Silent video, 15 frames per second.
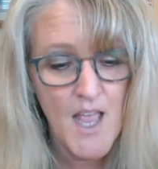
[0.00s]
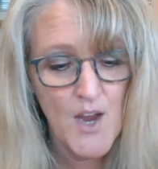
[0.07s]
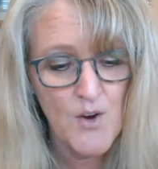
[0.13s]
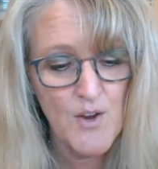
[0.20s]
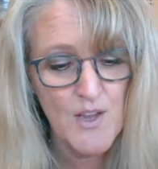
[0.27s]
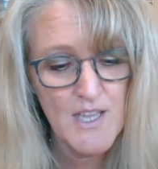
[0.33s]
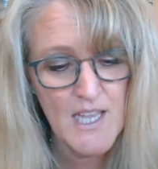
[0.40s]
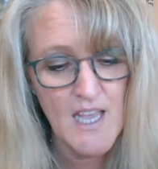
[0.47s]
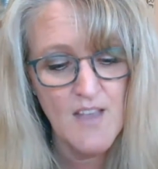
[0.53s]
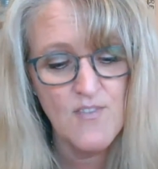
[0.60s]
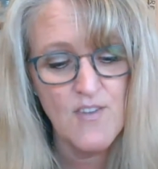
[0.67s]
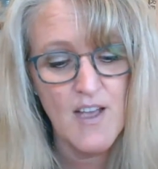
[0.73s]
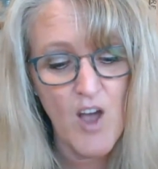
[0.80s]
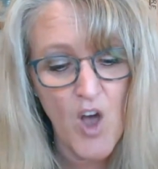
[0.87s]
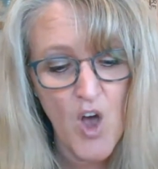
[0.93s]
Harry gave
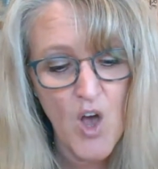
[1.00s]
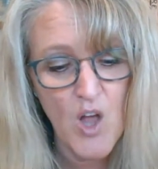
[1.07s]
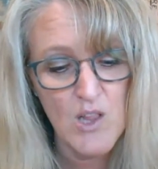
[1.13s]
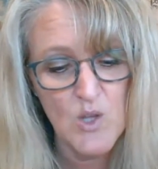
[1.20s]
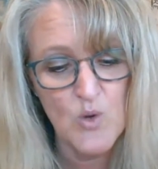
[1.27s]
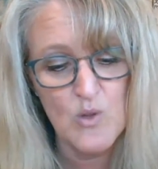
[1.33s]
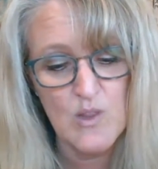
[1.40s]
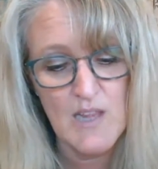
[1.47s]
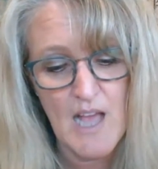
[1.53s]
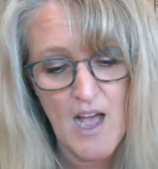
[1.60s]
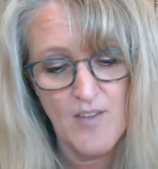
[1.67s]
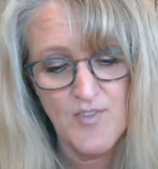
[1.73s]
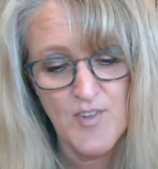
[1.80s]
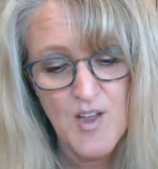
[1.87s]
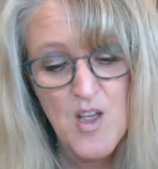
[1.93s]
a hollow
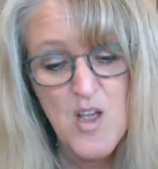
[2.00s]
laugh.